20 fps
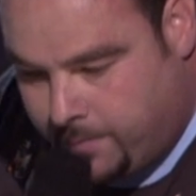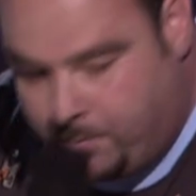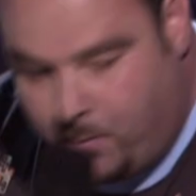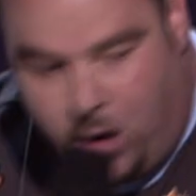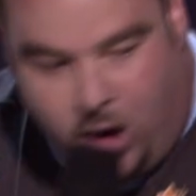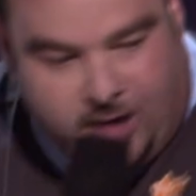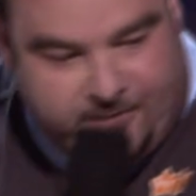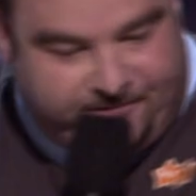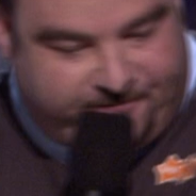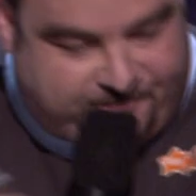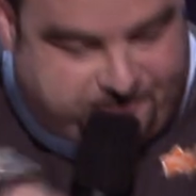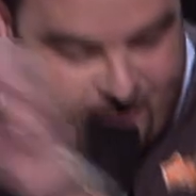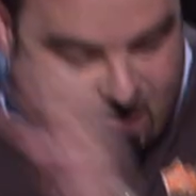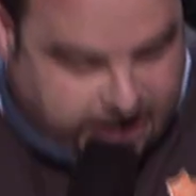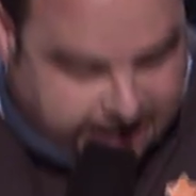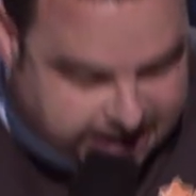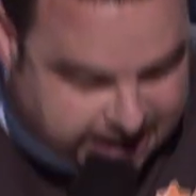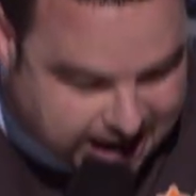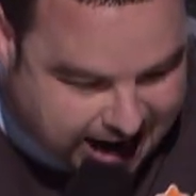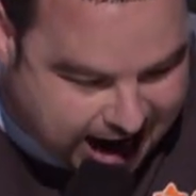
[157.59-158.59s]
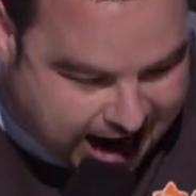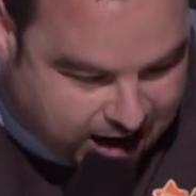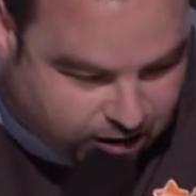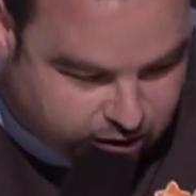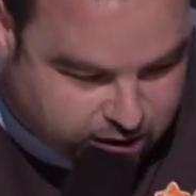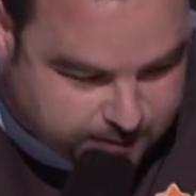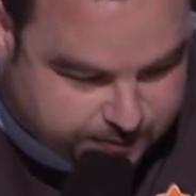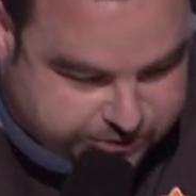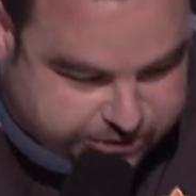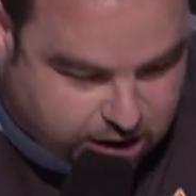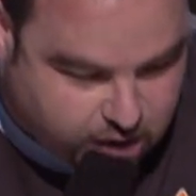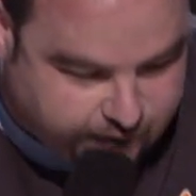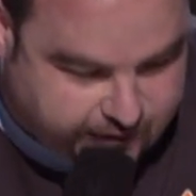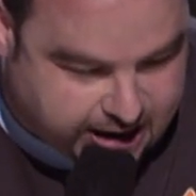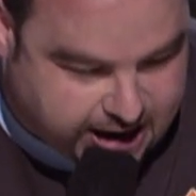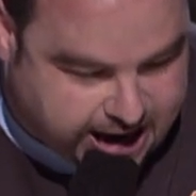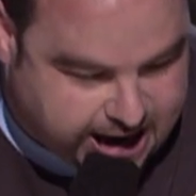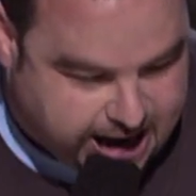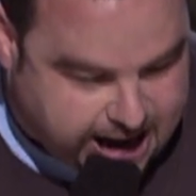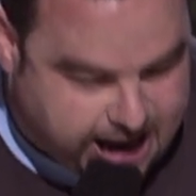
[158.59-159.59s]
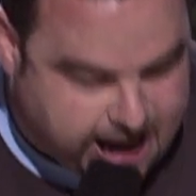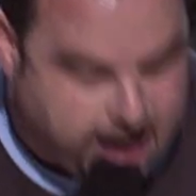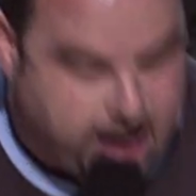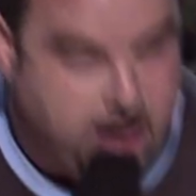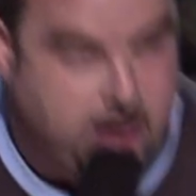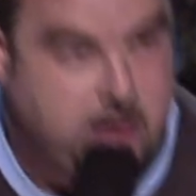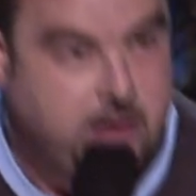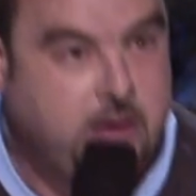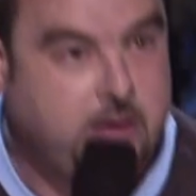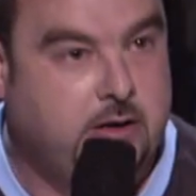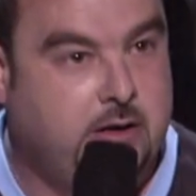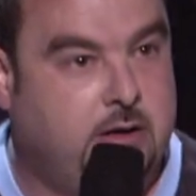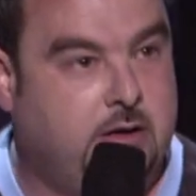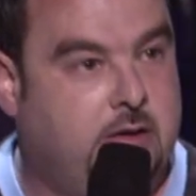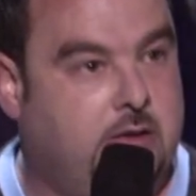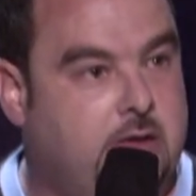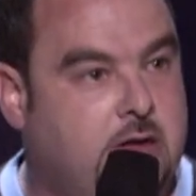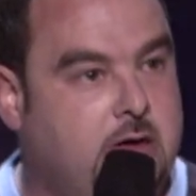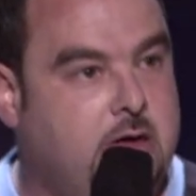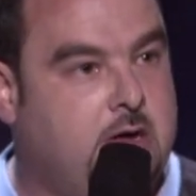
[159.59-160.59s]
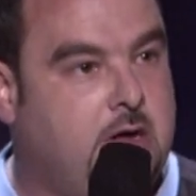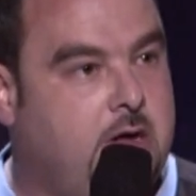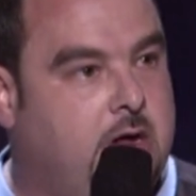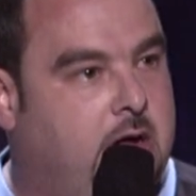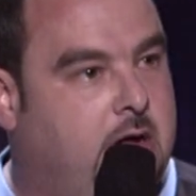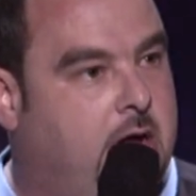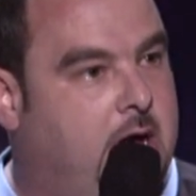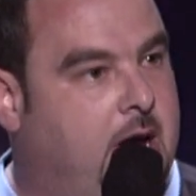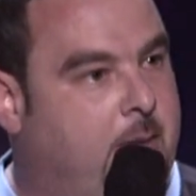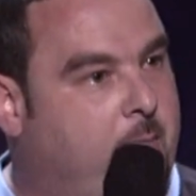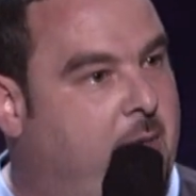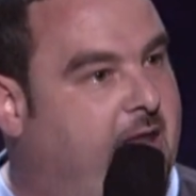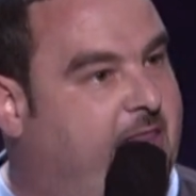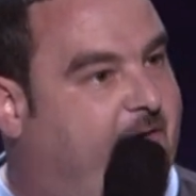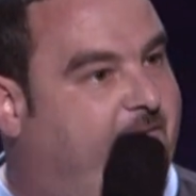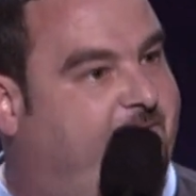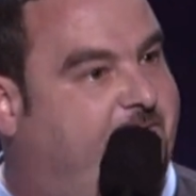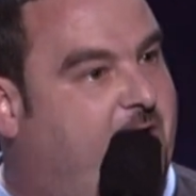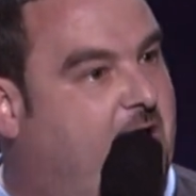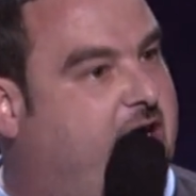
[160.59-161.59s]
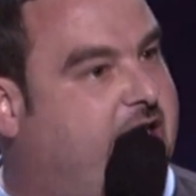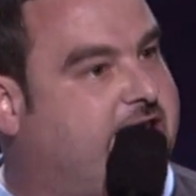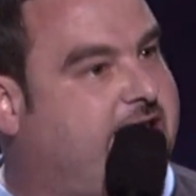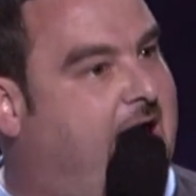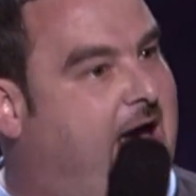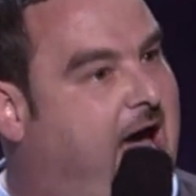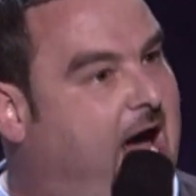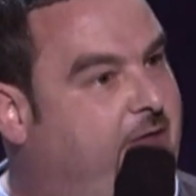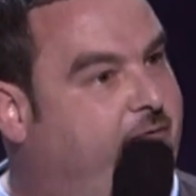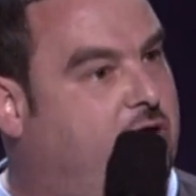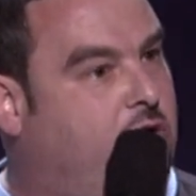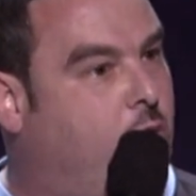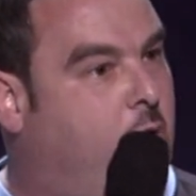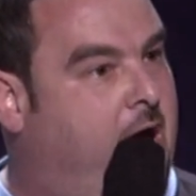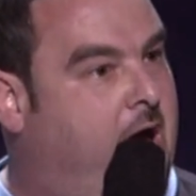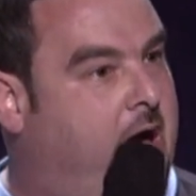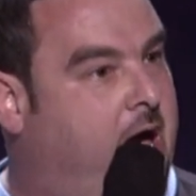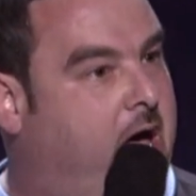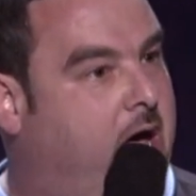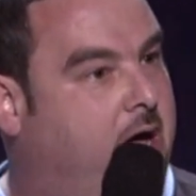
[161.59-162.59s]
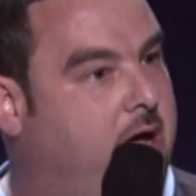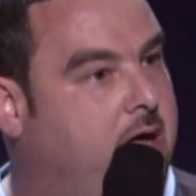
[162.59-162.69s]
More fucking Arabs over here. The motherfuckers are everywhere.